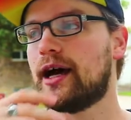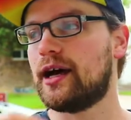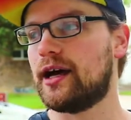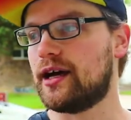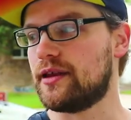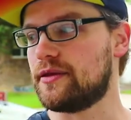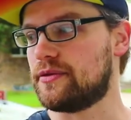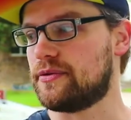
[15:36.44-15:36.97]

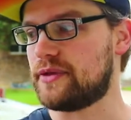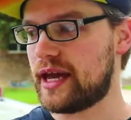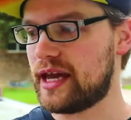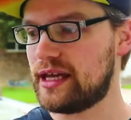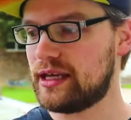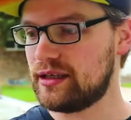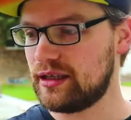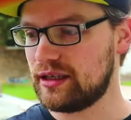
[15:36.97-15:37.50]
Uh,
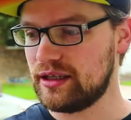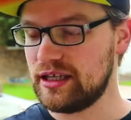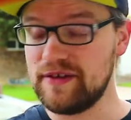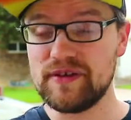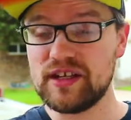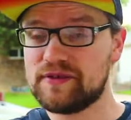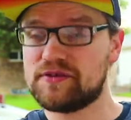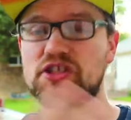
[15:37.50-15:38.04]
they,
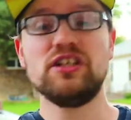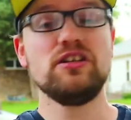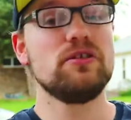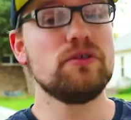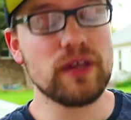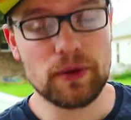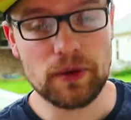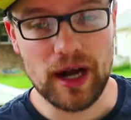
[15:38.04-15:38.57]
even if she
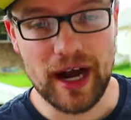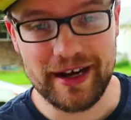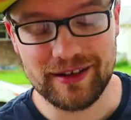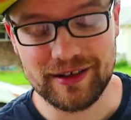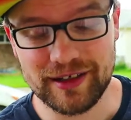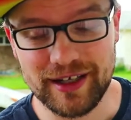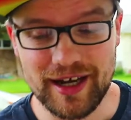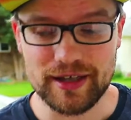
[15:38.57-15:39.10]
knew they were
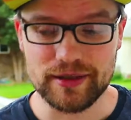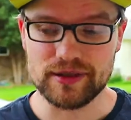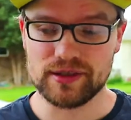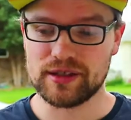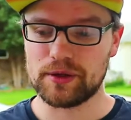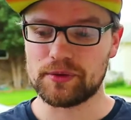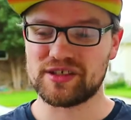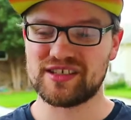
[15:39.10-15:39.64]
hired
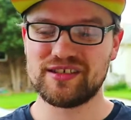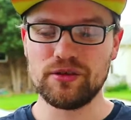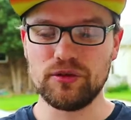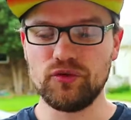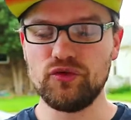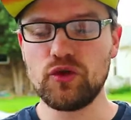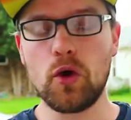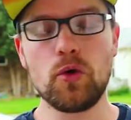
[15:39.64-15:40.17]
guns, there was still
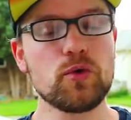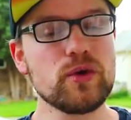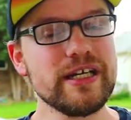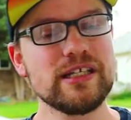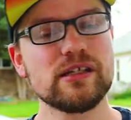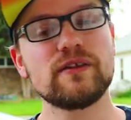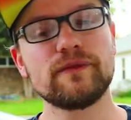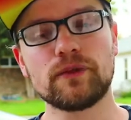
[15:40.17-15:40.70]
no
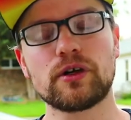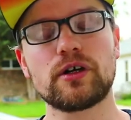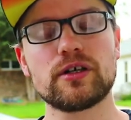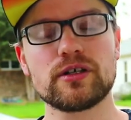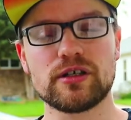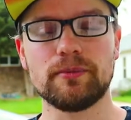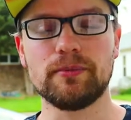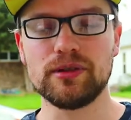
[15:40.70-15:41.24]
reason for
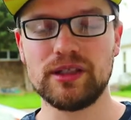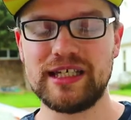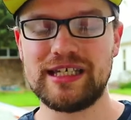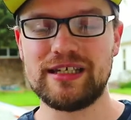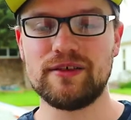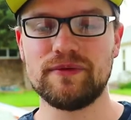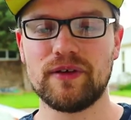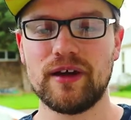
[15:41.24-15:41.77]
her to
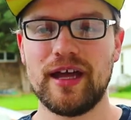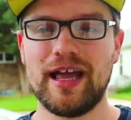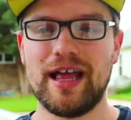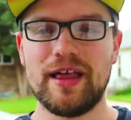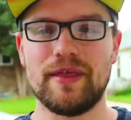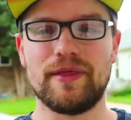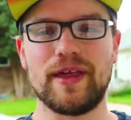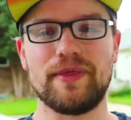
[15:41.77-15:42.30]
believe
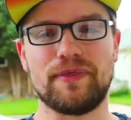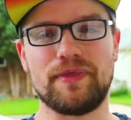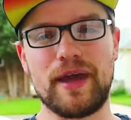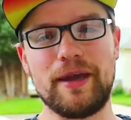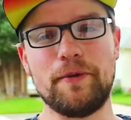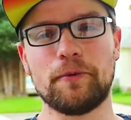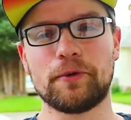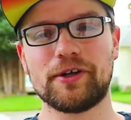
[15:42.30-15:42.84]
that
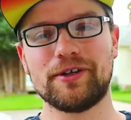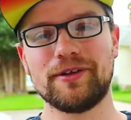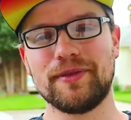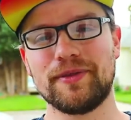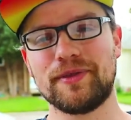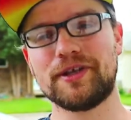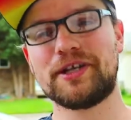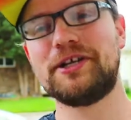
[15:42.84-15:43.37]
they were
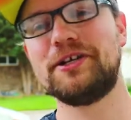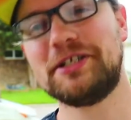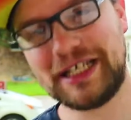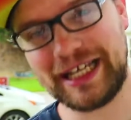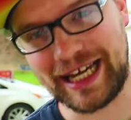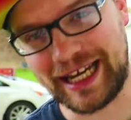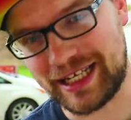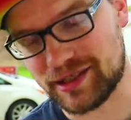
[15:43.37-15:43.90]
the good
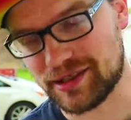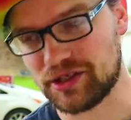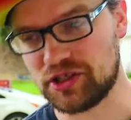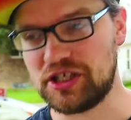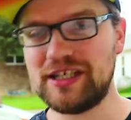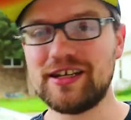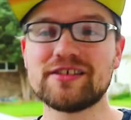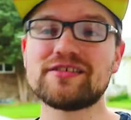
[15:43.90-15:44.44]
guys.
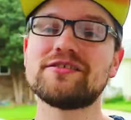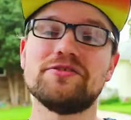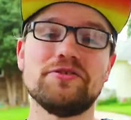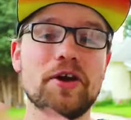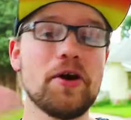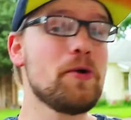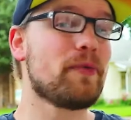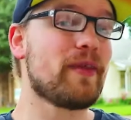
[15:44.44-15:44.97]
She doesn't
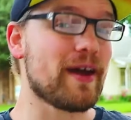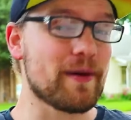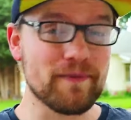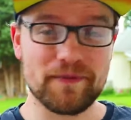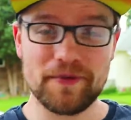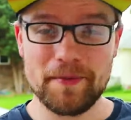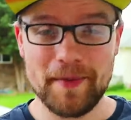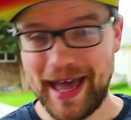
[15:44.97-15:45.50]
know
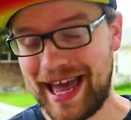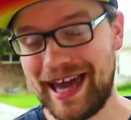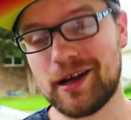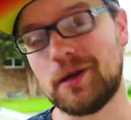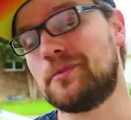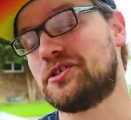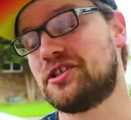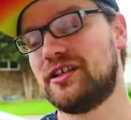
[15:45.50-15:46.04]
them from
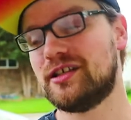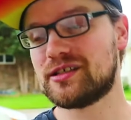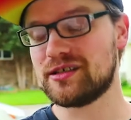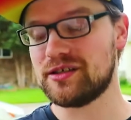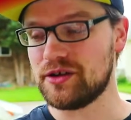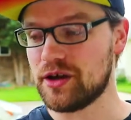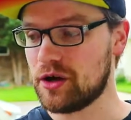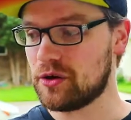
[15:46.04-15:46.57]
Adam. She
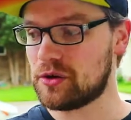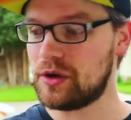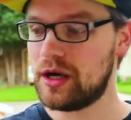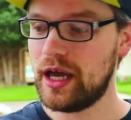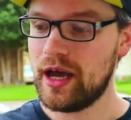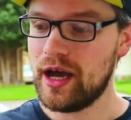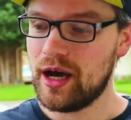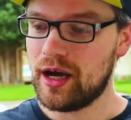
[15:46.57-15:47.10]
doesn't know
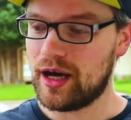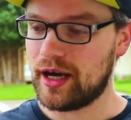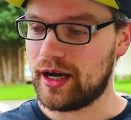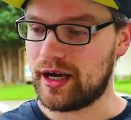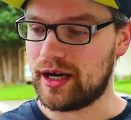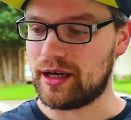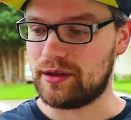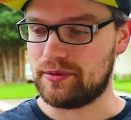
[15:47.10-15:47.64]

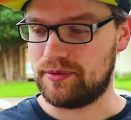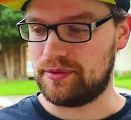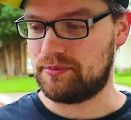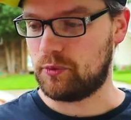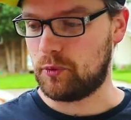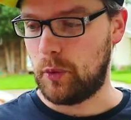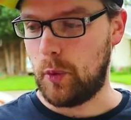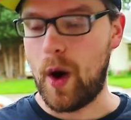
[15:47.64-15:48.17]
uh,
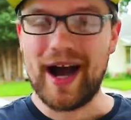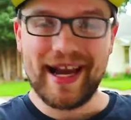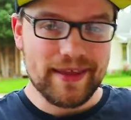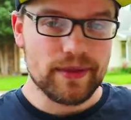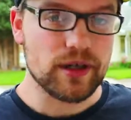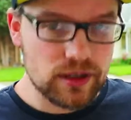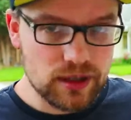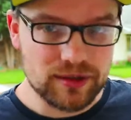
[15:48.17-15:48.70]
why
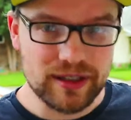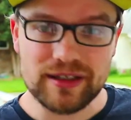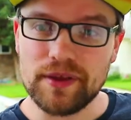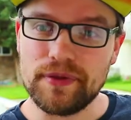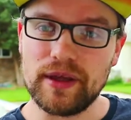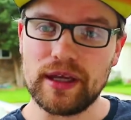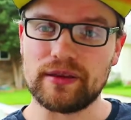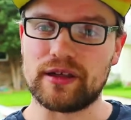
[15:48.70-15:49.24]
they're doing
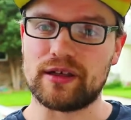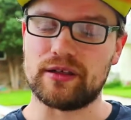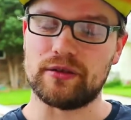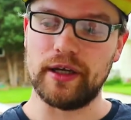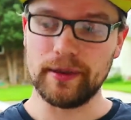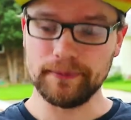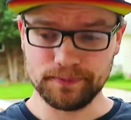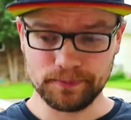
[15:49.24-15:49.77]
the thing they're
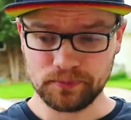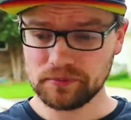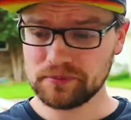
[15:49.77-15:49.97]
doing.